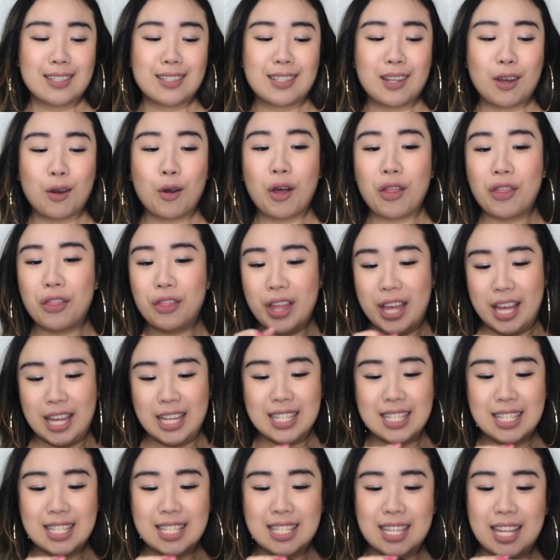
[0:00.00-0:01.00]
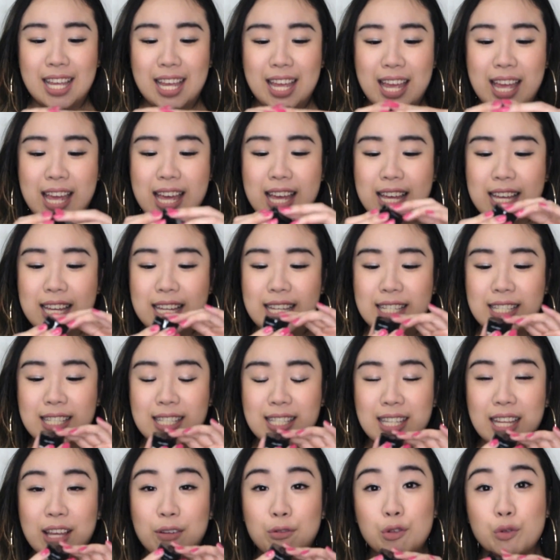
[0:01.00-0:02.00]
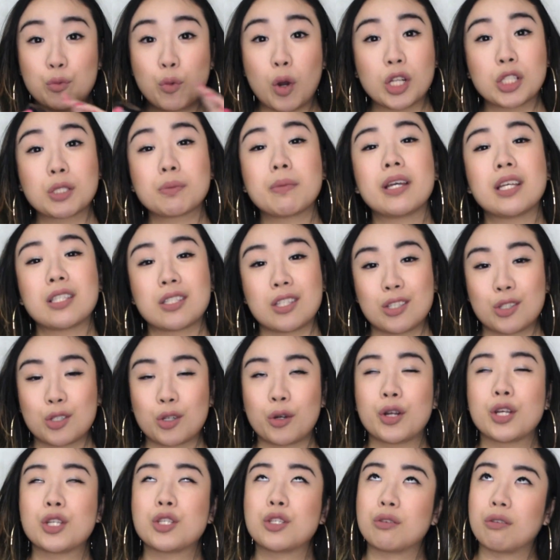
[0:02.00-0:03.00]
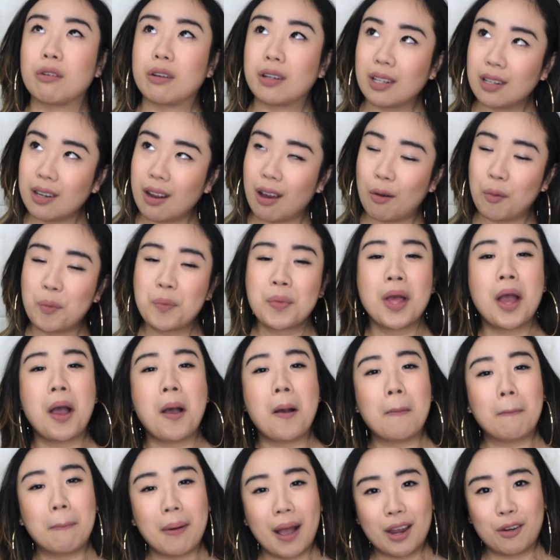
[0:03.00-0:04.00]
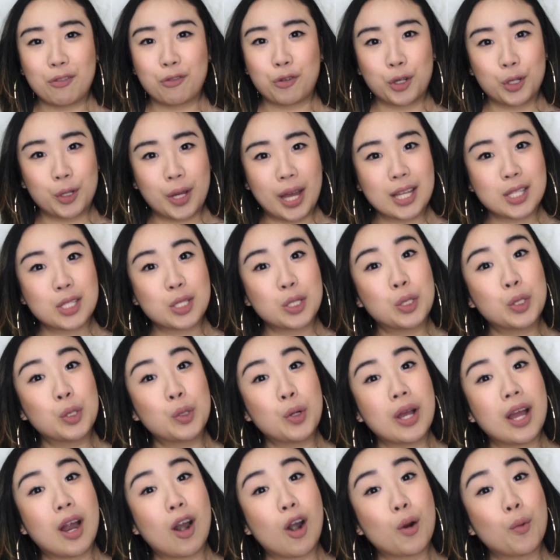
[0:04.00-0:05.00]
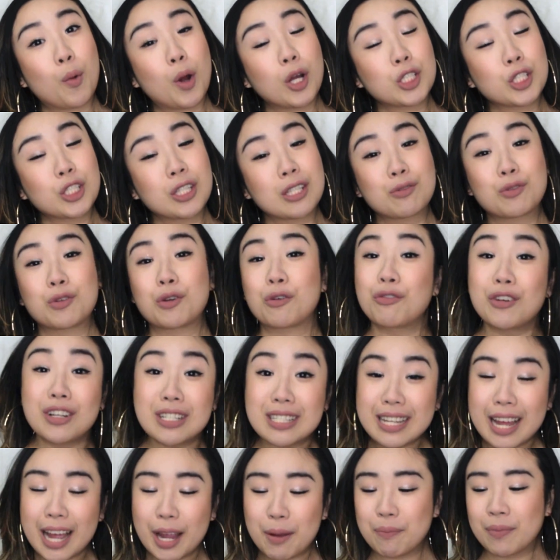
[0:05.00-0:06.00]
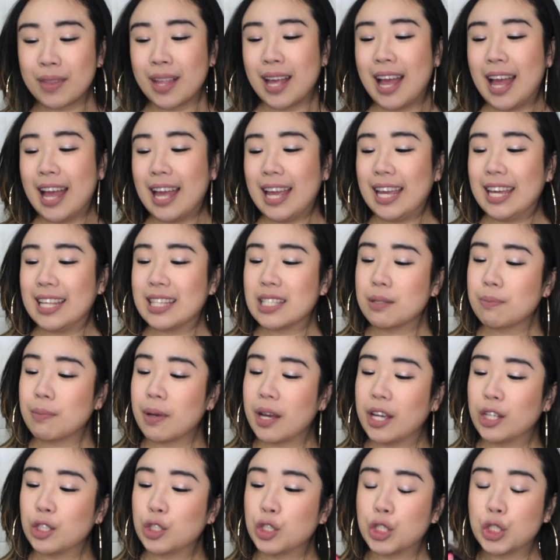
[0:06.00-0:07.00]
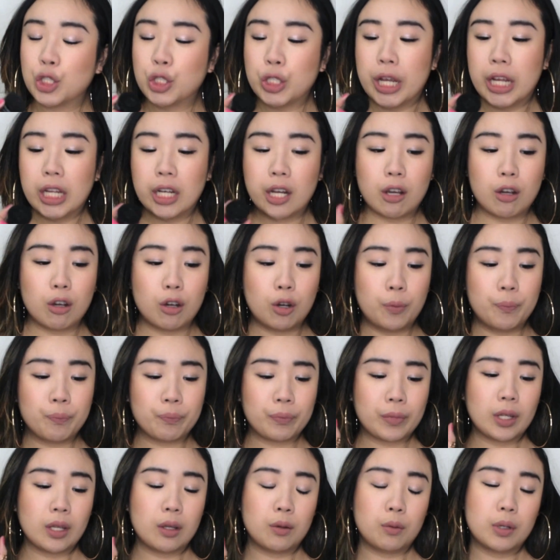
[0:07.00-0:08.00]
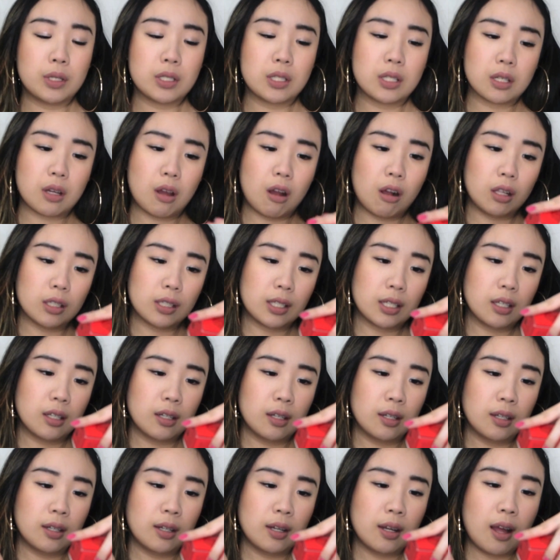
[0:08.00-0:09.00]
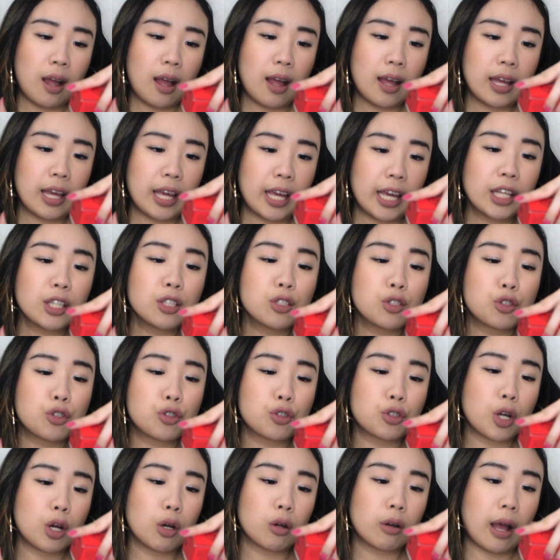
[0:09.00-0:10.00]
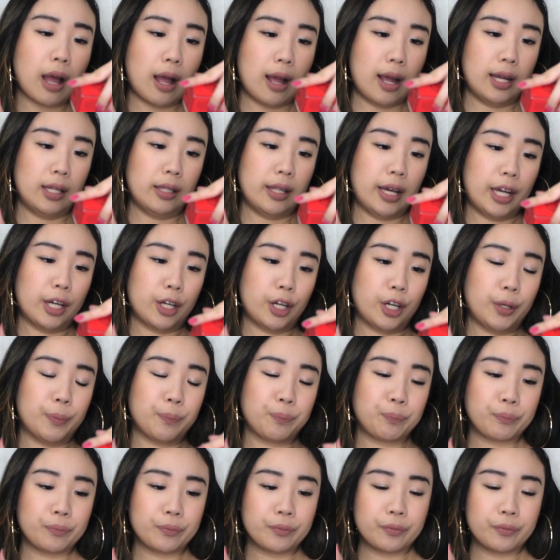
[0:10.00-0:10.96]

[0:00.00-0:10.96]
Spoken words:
So this is, if you watch my Insta stories, you already know, but for you guys who are watching this for the first time, it's my Shiseido, what is it called? In-stroke eyeliner.